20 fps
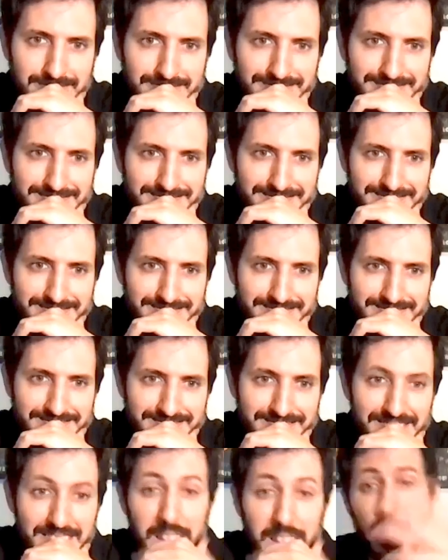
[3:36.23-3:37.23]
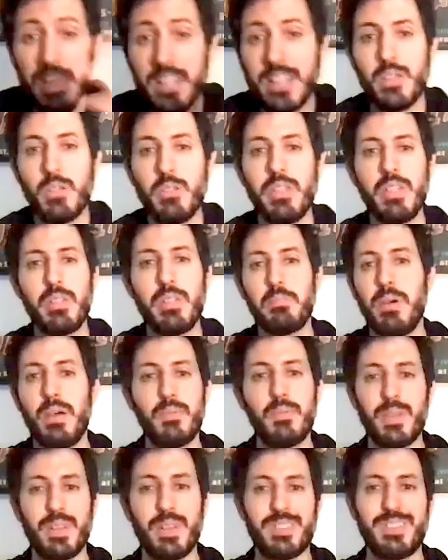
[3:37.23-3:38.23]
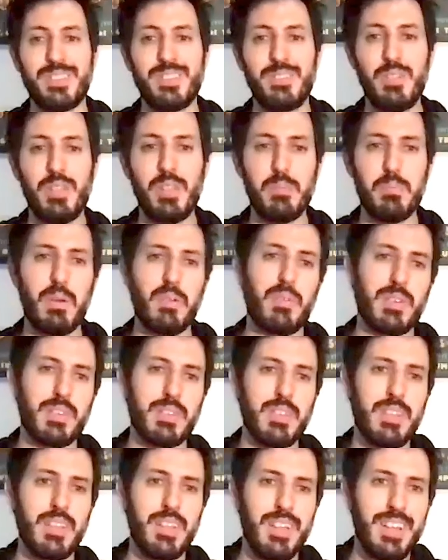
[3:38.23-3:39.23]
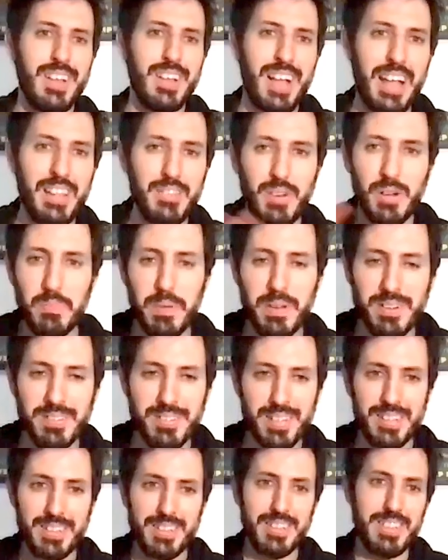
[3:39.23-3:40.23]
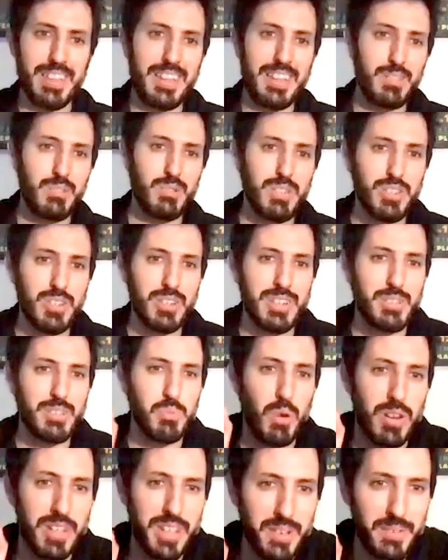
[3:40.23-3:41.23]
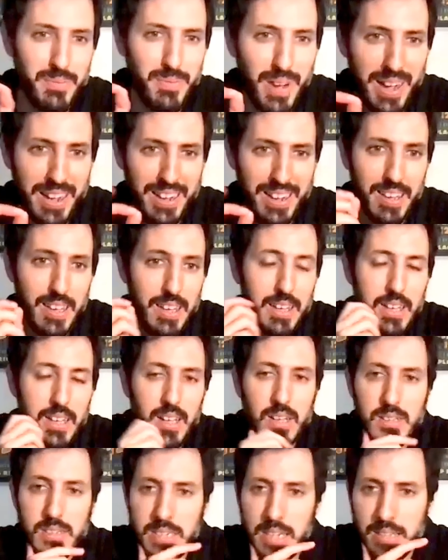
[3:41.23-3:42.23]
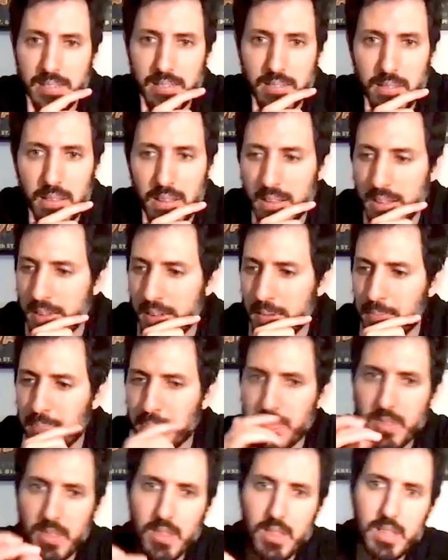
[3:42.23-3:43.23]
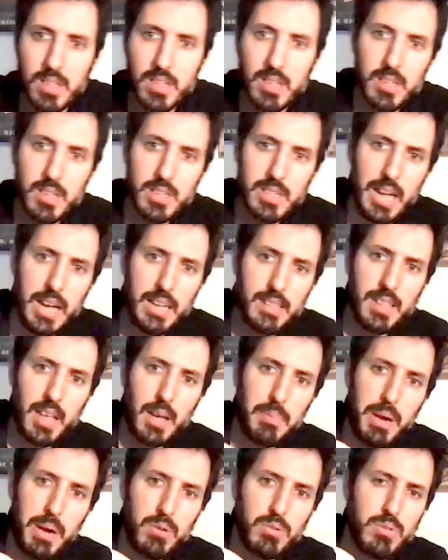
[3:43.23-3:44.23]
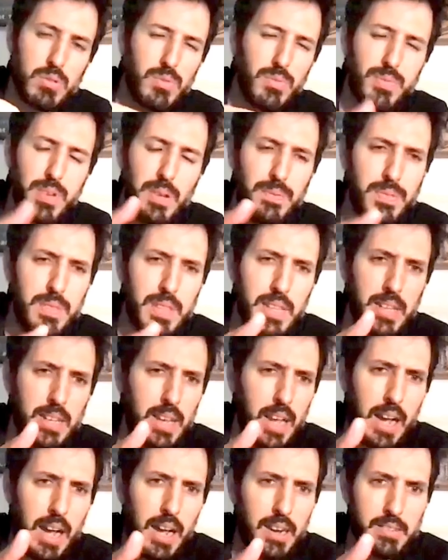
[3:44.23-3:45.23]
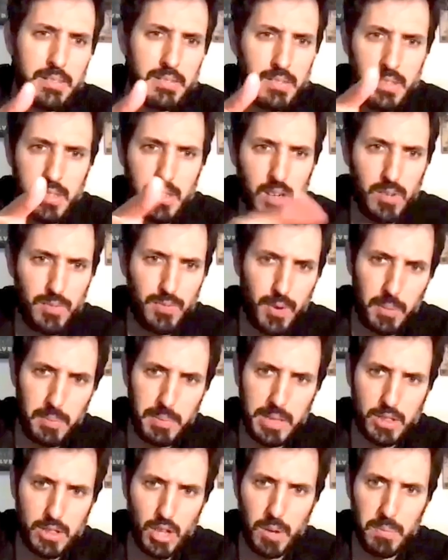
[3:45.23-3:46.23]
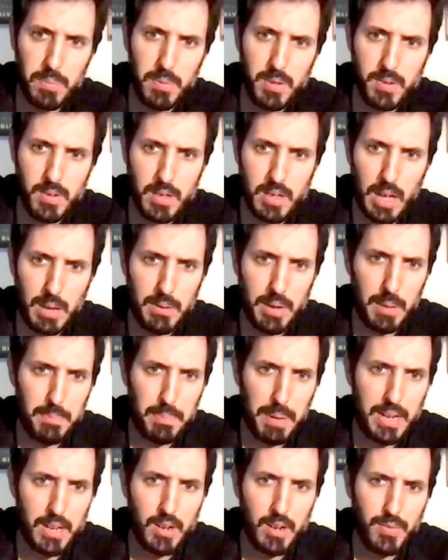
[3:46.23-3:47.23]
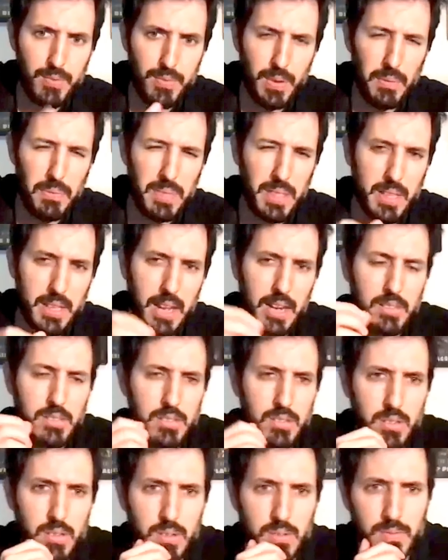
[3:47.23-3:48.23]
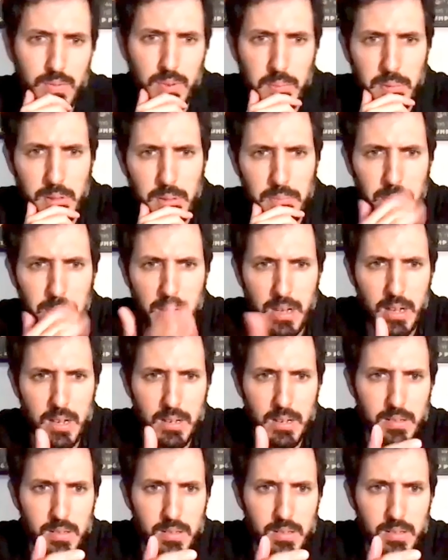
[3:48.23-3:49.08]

Yeah, you did it perfect. 100%. The intuition is working fine. Just cut about 15 cards from the top. A pile of 15 cards from the top.